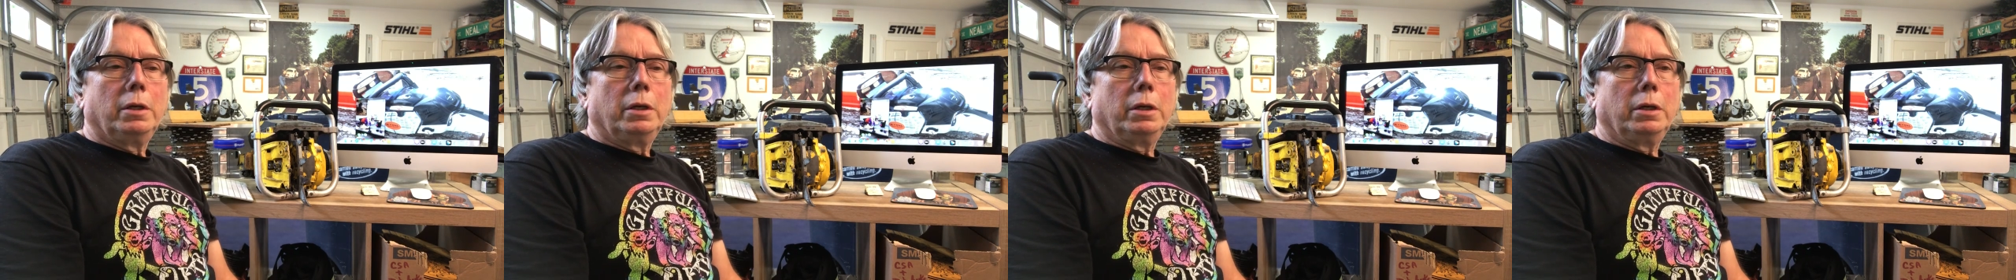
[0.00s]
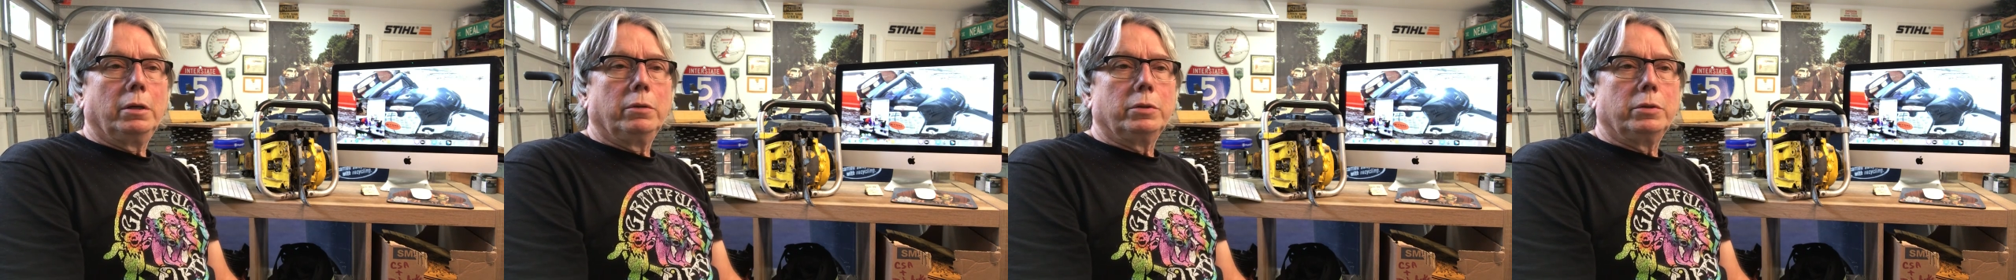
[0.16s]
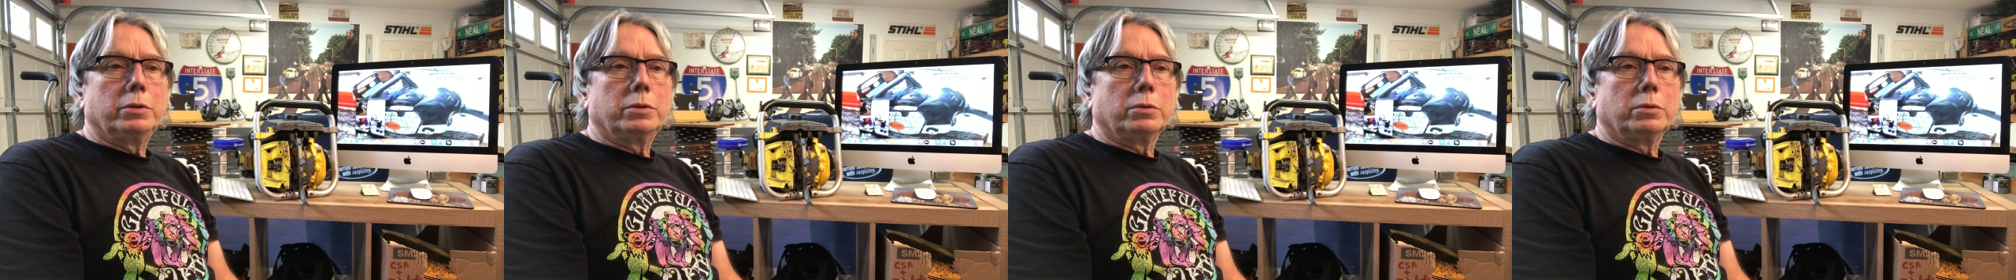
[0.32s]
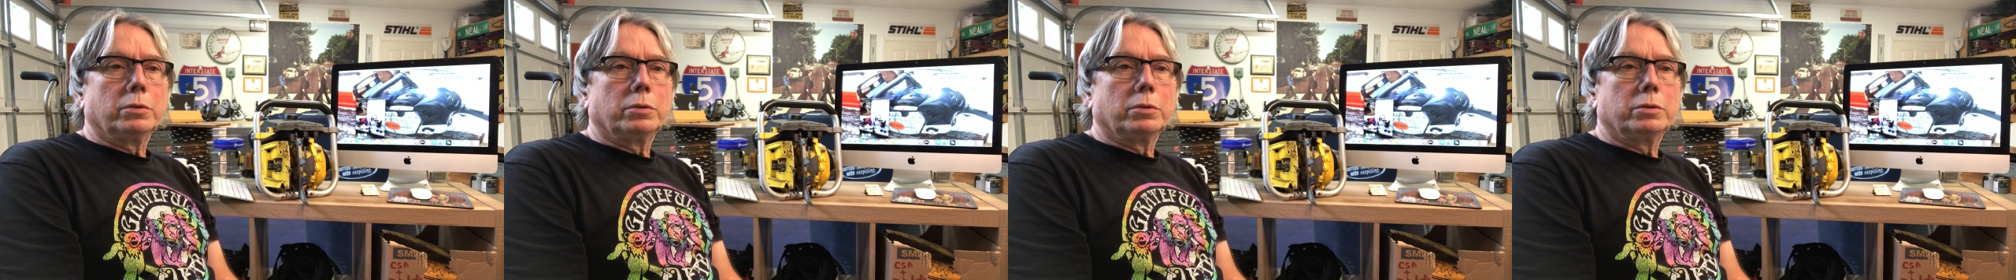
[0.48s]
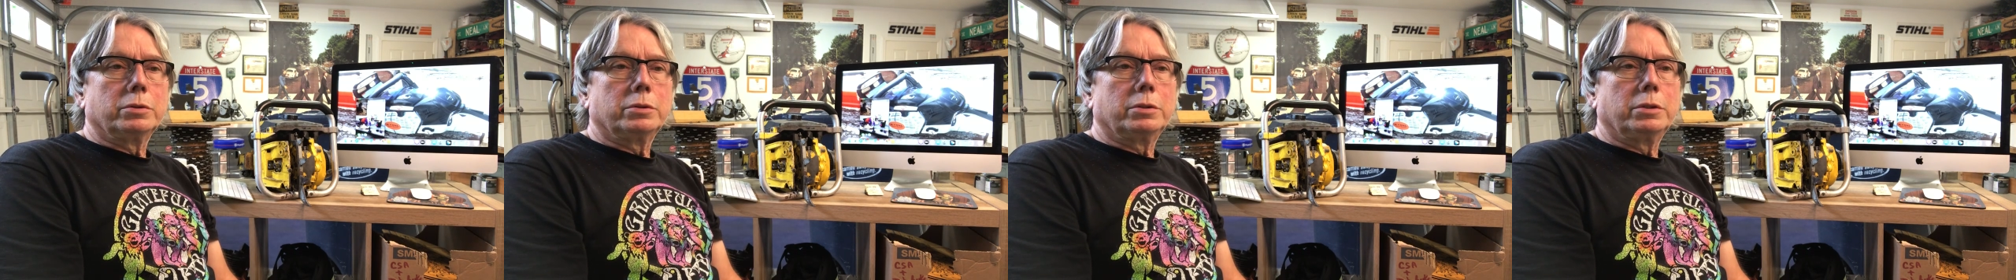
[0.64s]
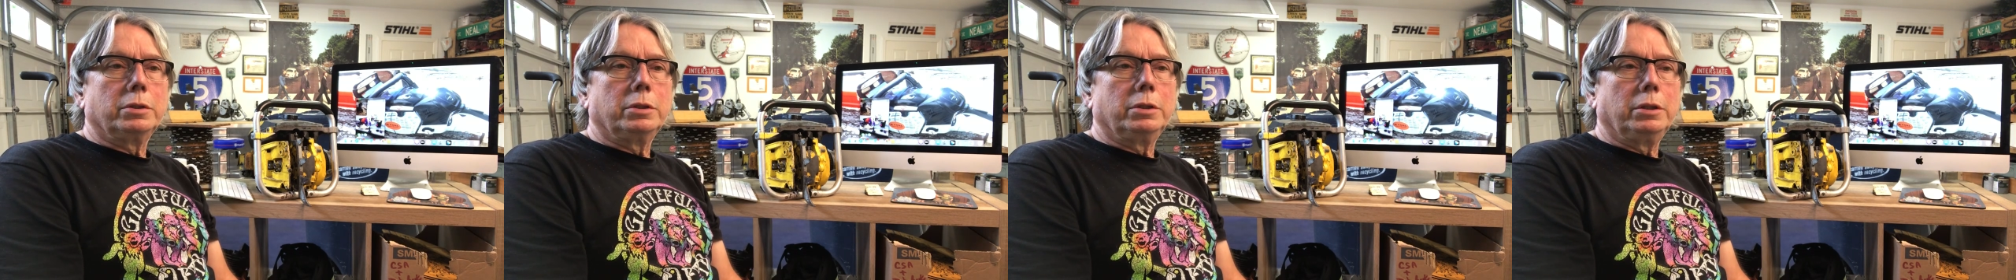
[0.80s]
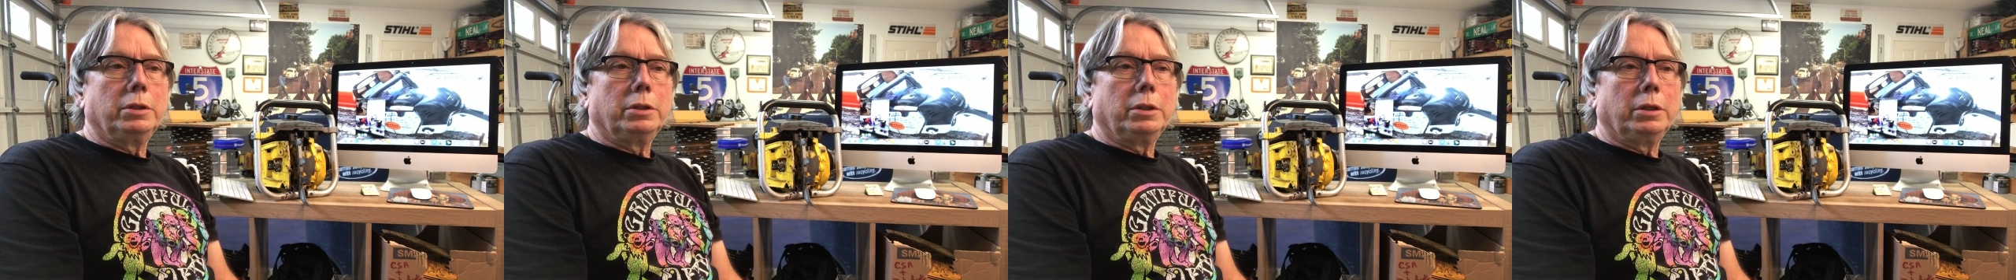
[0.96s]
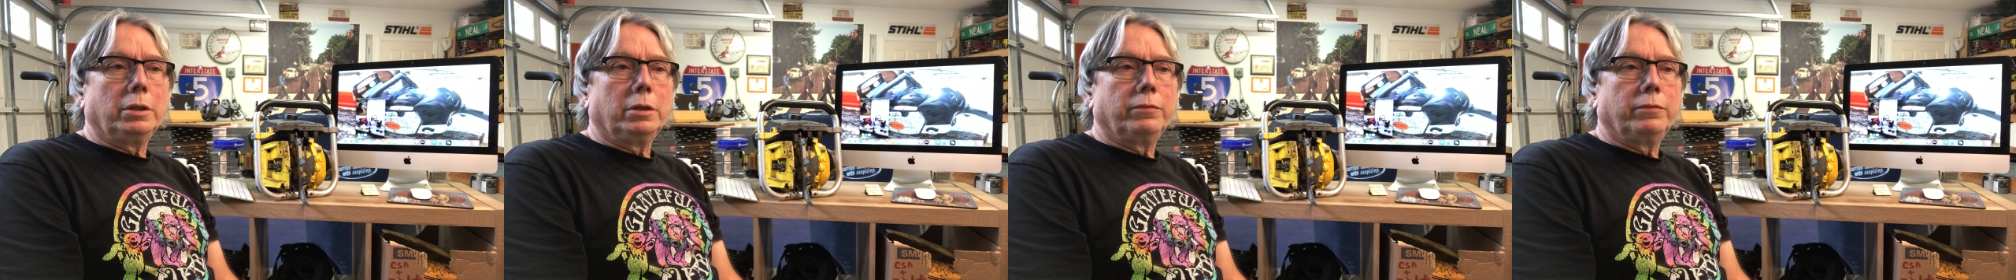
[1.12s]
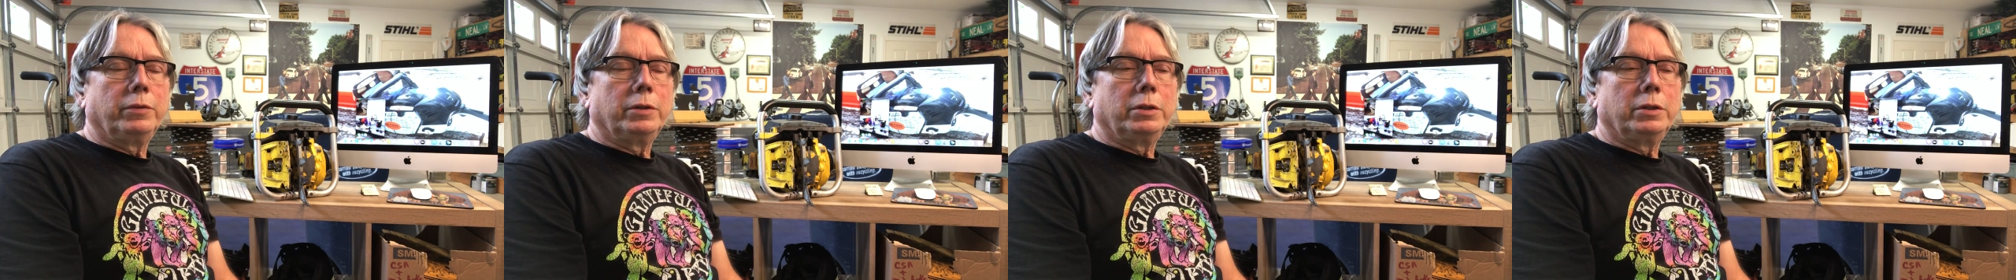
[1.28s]
He restores the
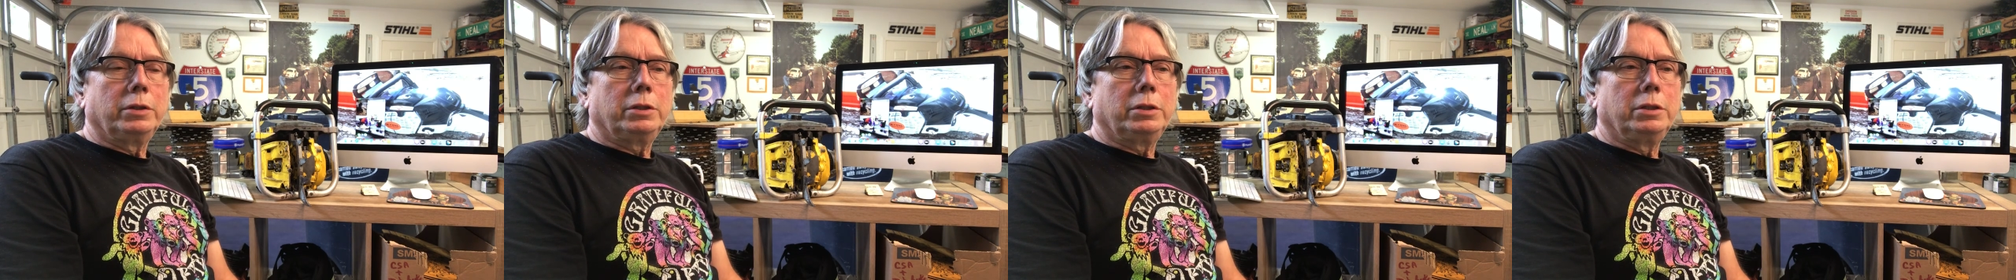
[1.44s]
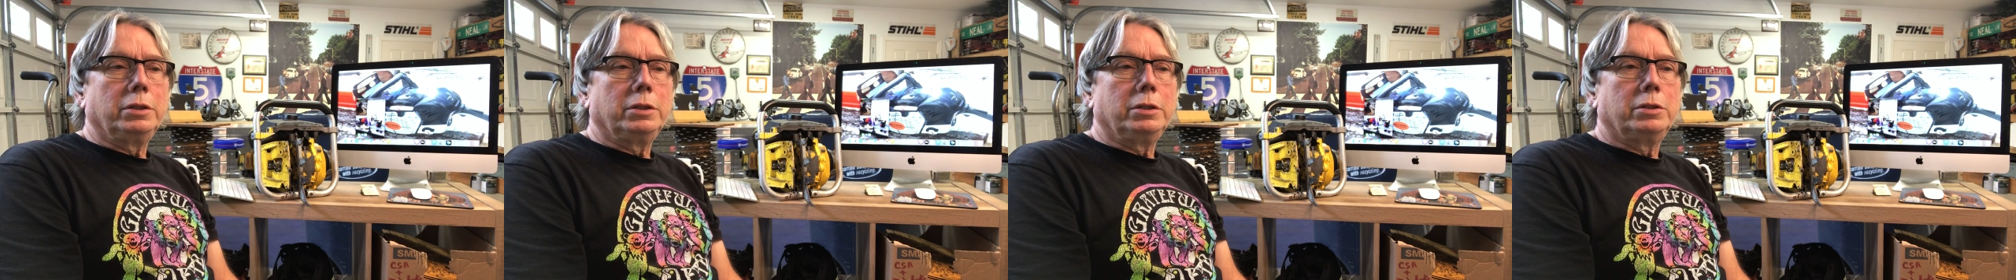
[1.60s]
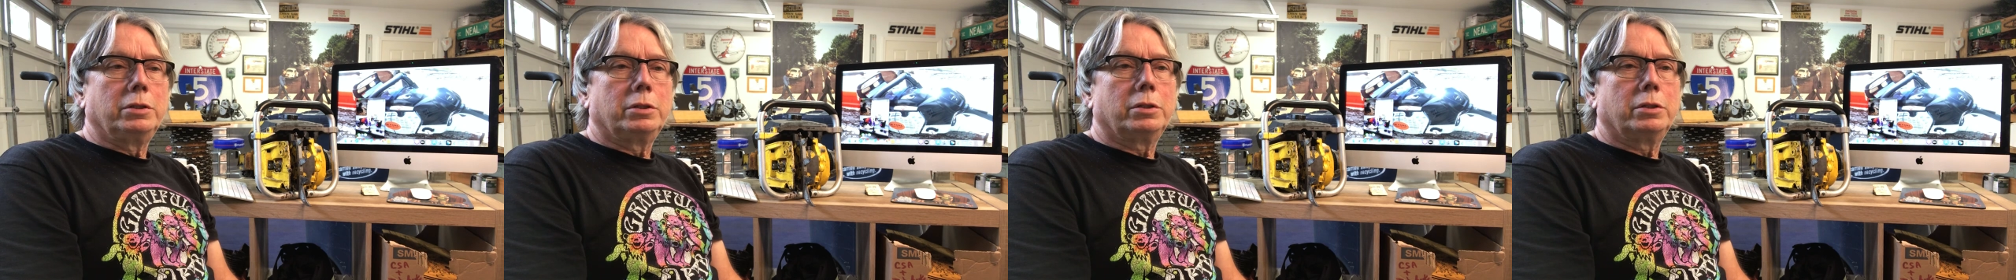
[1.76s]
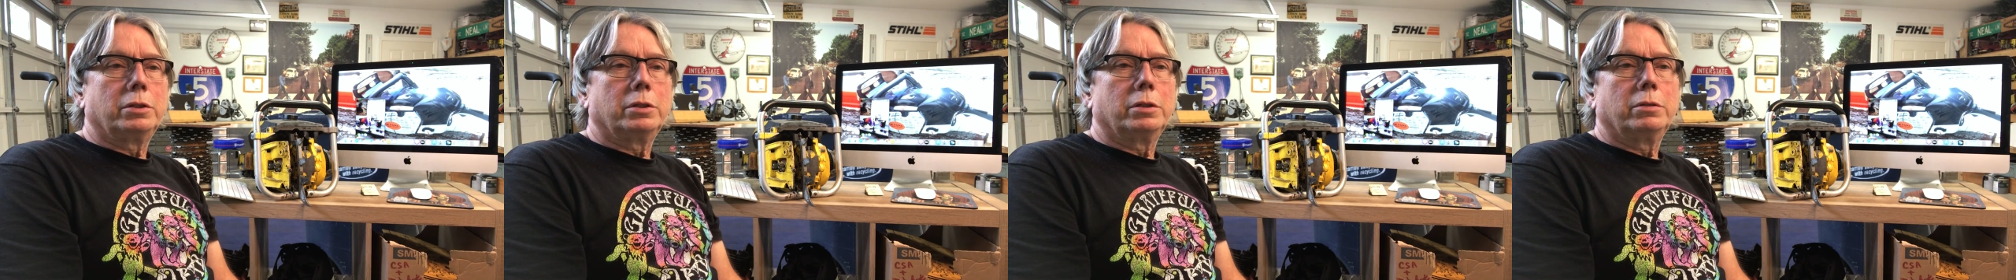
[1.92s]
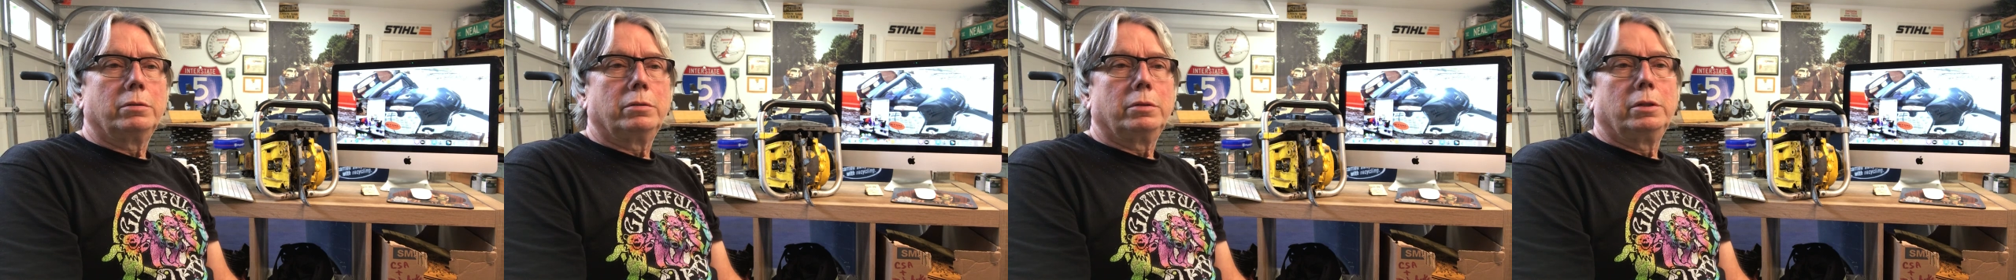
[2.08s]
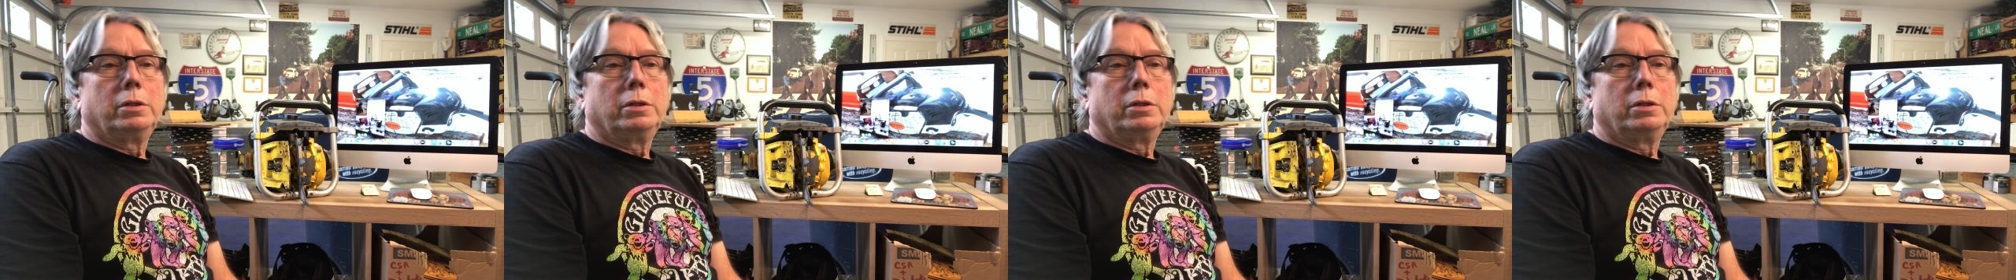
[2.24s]
uh, vintage,